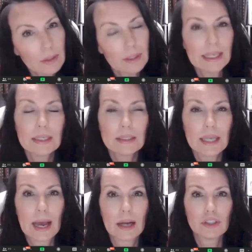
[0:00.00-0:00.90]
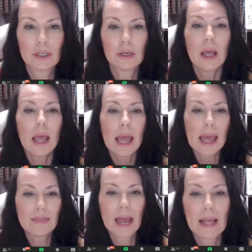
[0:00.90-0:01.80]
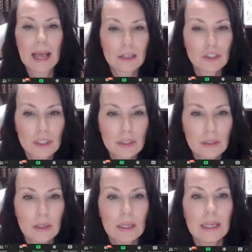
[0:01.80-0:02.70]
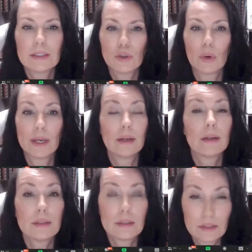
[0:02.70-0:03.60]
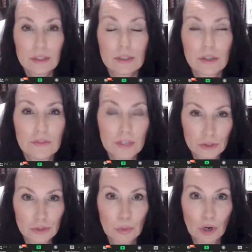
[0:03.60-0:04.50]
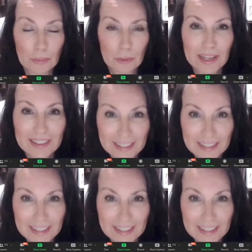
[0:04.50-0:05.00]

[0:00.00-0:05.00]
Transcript: get into action. And that action is going to fix your problem.